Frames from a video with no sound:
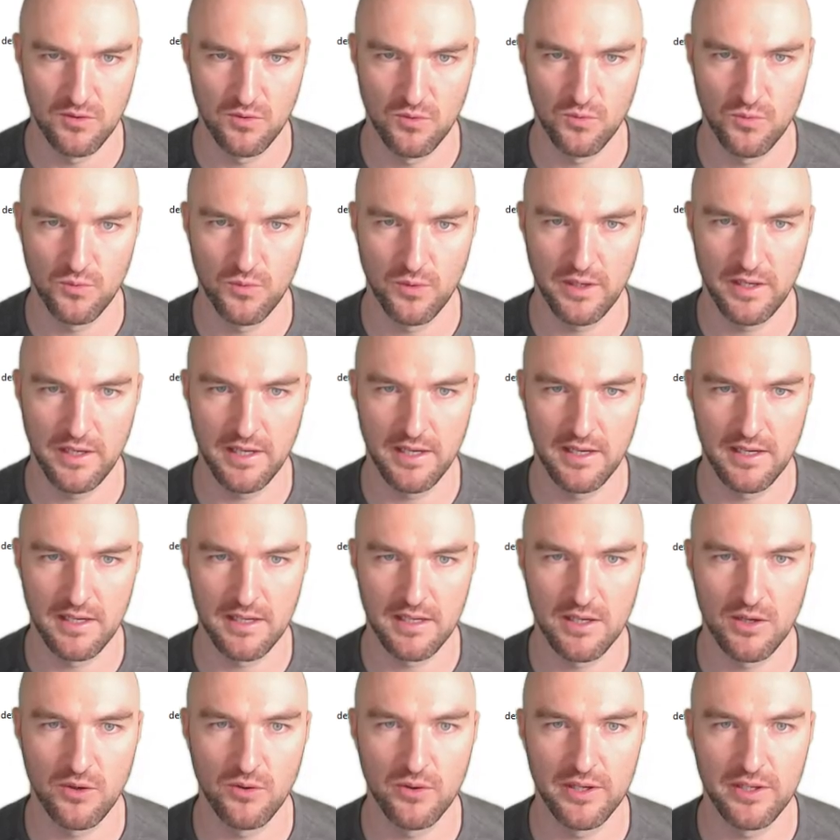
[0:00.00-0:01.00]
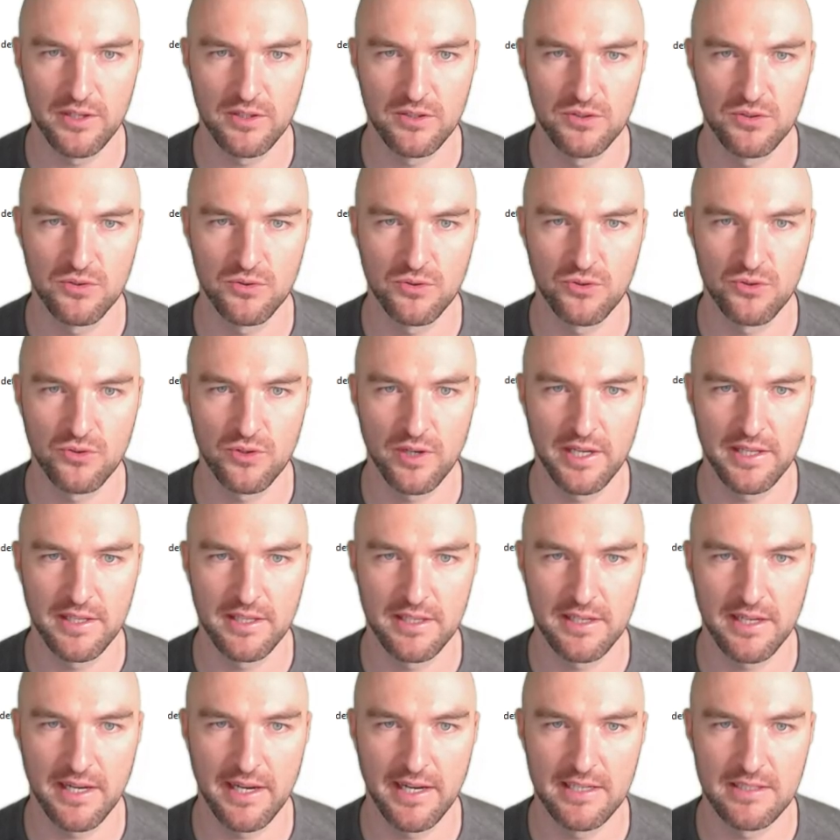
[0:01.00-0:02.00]
we are going to create an
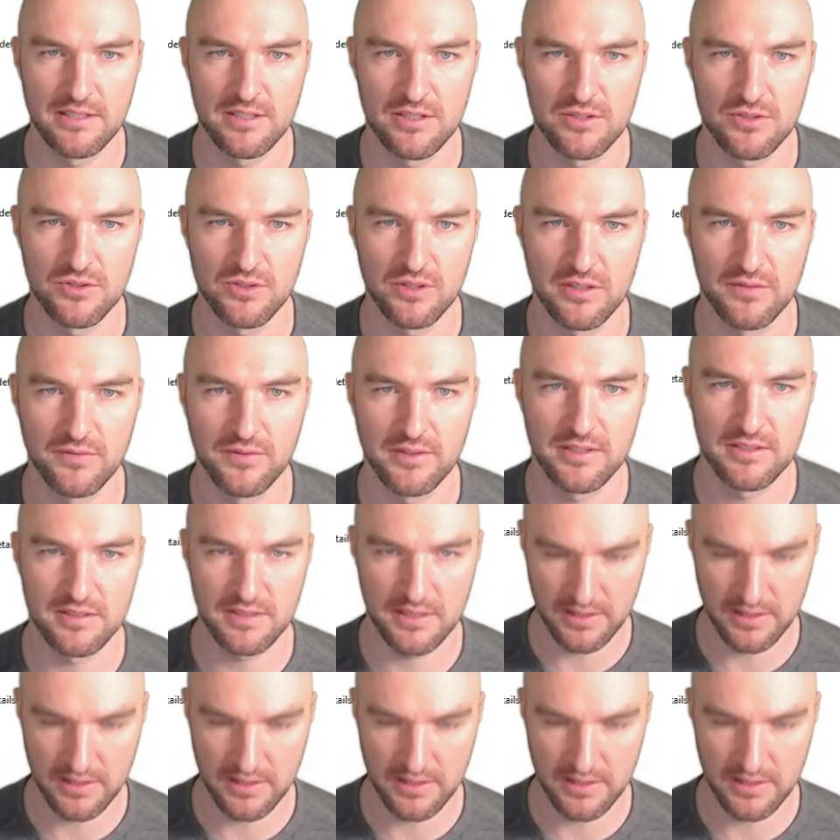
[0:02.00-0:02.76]
isosurface,